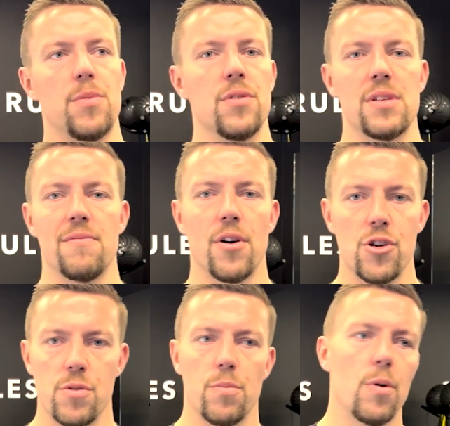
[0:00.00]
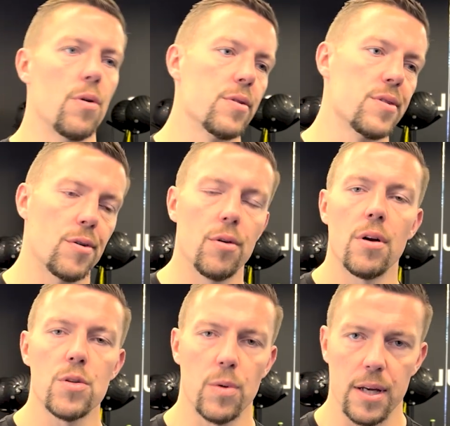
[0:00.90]
boots, inversion boards, who
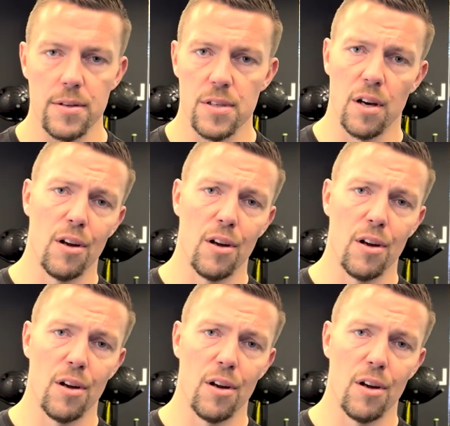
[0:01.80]
knows what else. So